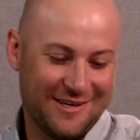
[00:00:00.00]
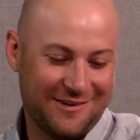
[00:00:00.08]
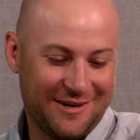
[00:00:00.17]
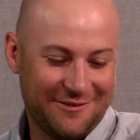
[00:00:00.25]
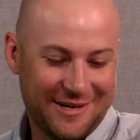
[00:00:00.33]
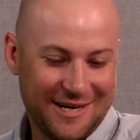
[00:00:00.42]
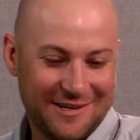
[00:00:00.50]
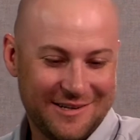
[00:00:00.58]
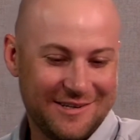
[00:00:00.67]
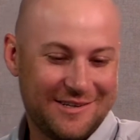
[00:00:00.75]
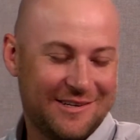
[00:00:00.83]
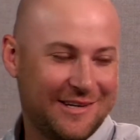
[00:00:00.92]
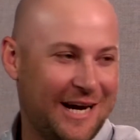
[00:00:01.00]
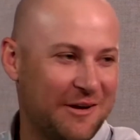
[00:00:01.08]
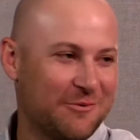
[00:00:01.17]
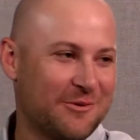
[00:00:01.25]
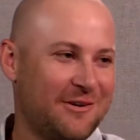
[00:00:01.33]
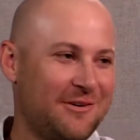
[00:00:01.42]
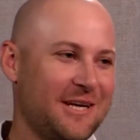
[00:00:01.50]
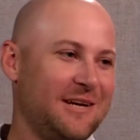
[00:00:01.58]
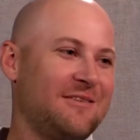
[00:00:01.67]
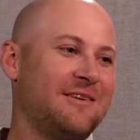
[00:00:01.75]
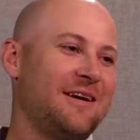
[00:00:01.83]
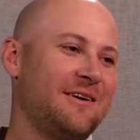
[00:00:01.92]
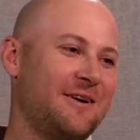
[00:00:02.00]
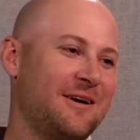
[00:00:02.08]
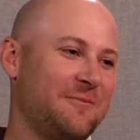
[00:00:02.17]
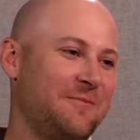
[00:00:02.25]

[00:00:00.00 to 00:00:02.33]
left-handed knives we're going to look at today, right?